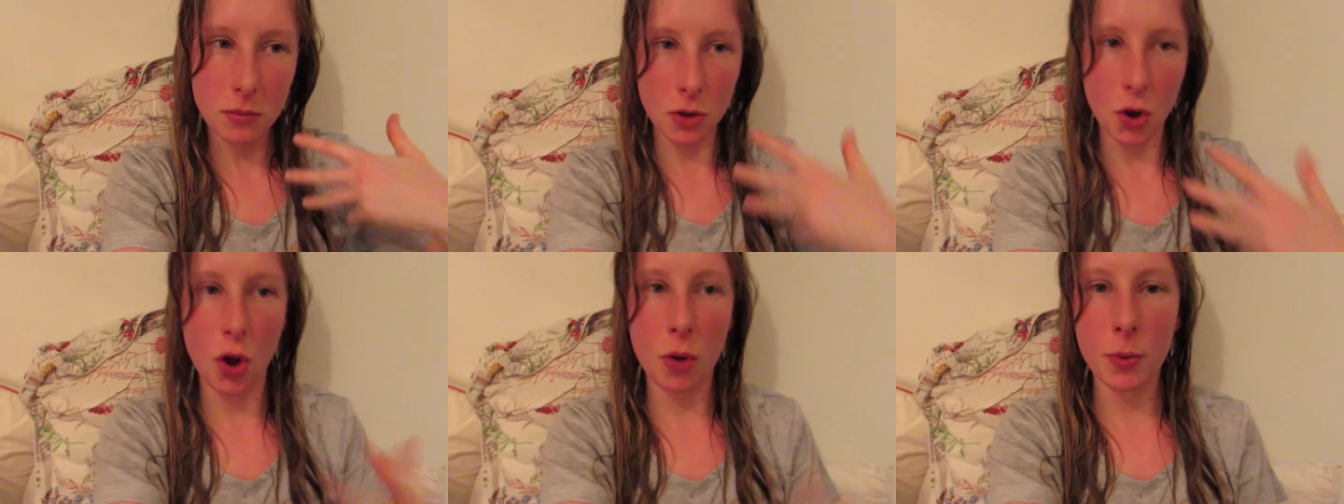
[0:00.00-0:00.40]

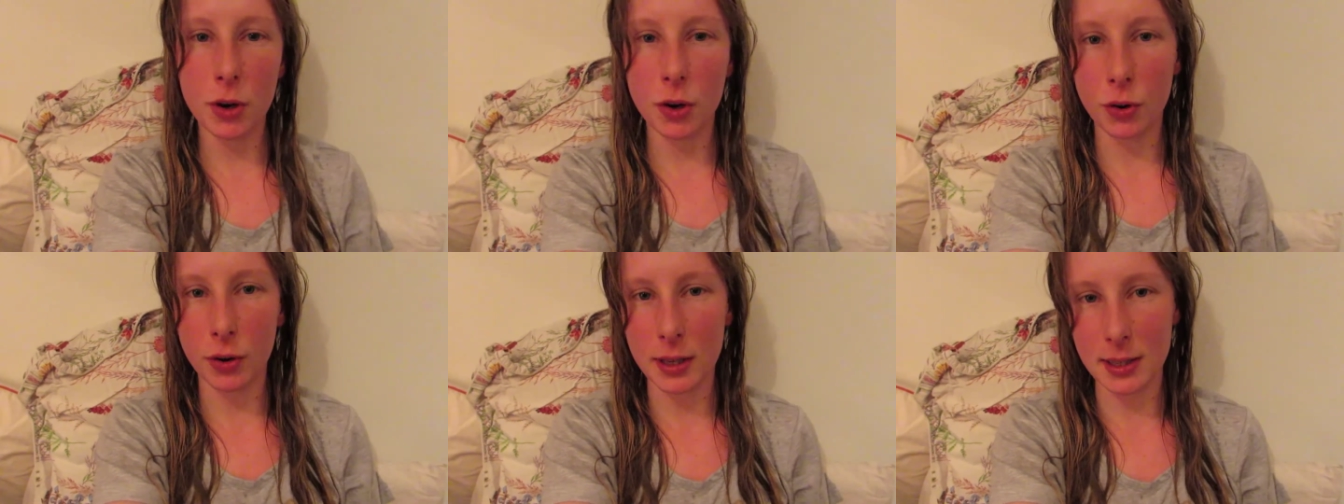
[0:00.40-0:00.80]
open
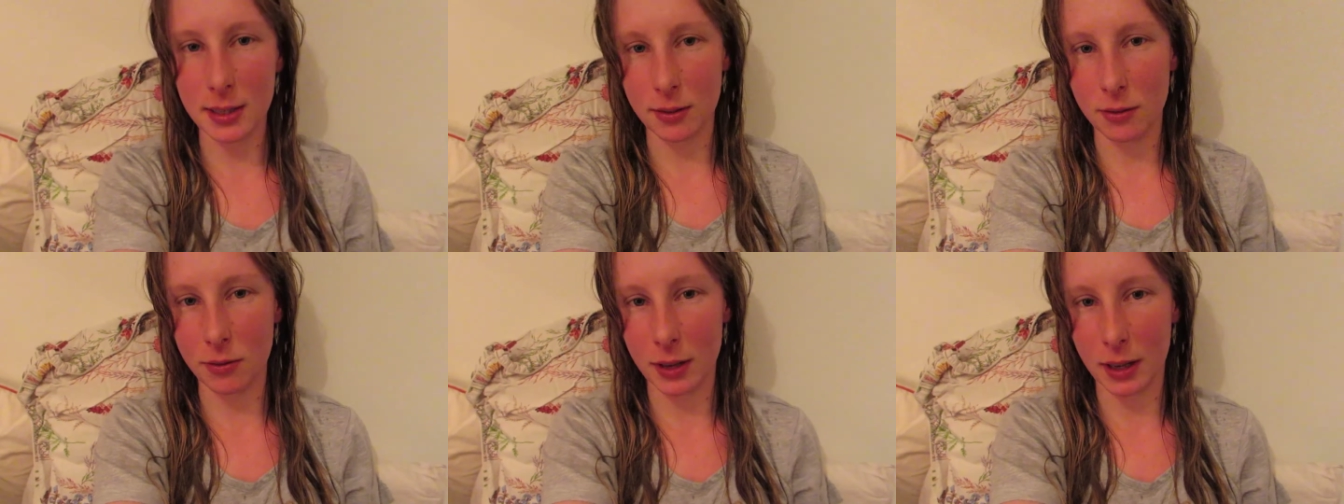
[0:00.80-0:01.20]
and honest
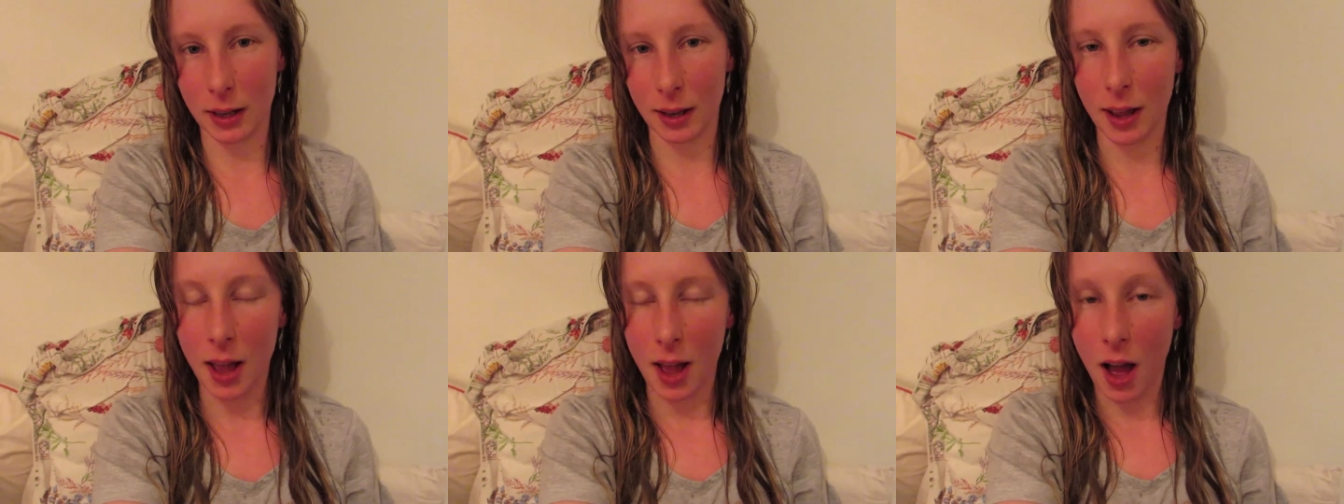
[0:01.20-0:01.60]
and
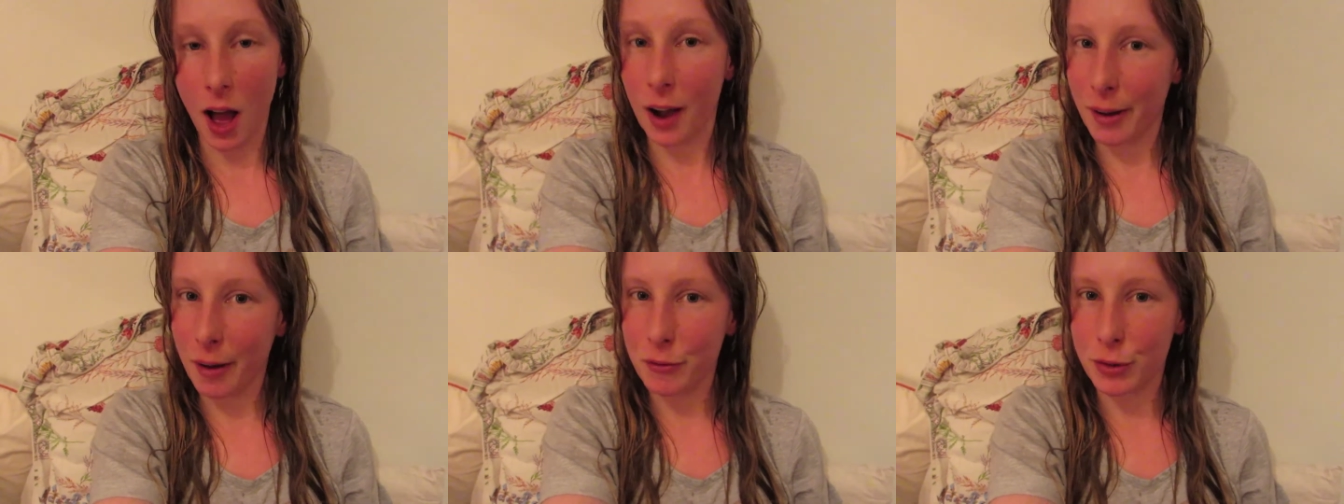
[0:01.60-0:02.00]
feel
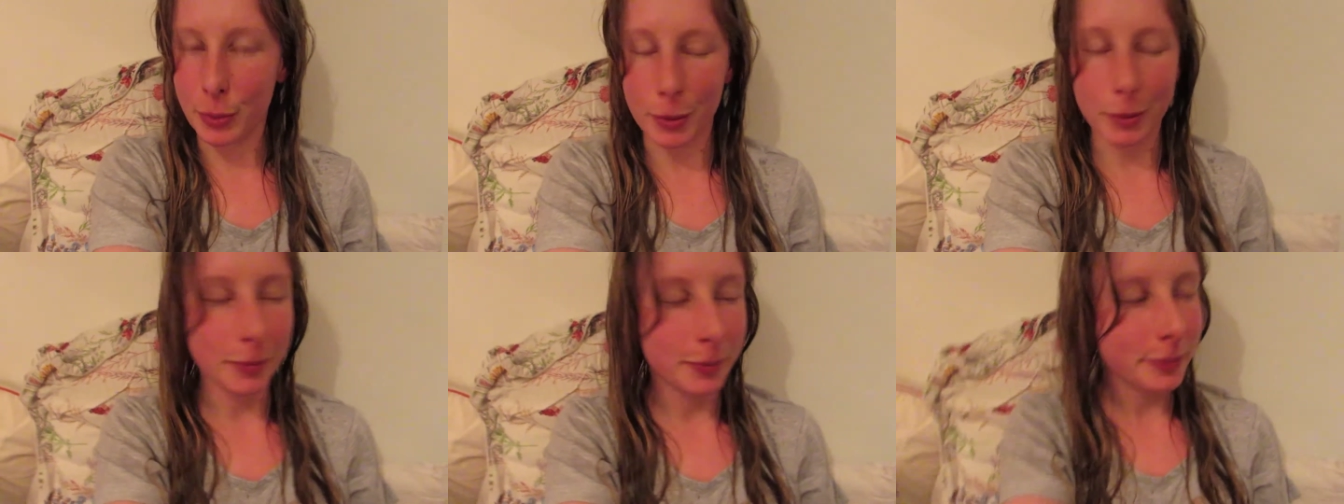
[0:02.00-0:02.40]

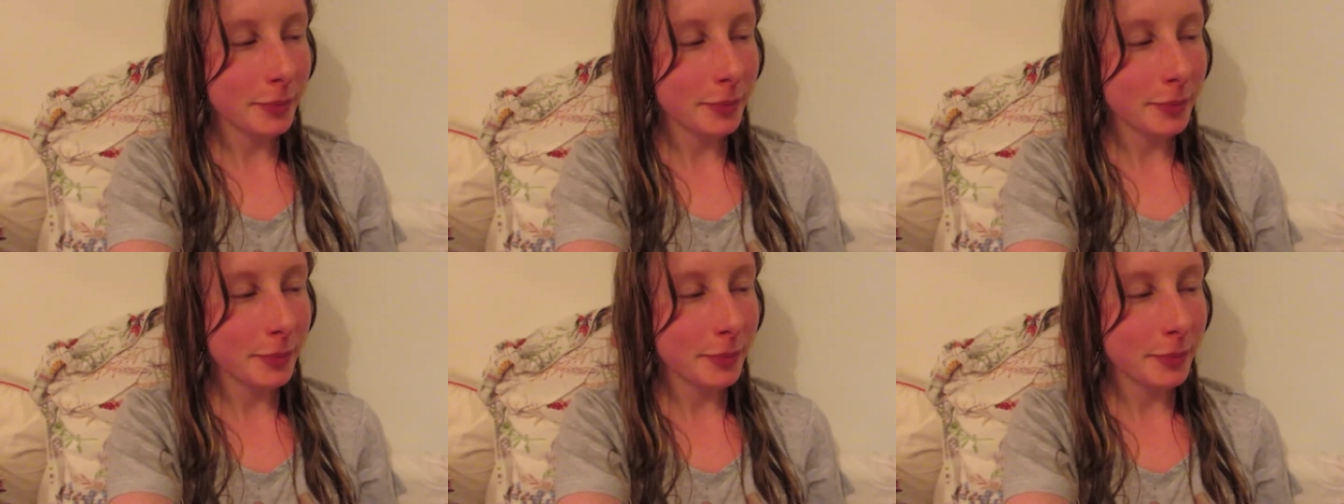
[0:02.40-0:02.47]
uncomfortable.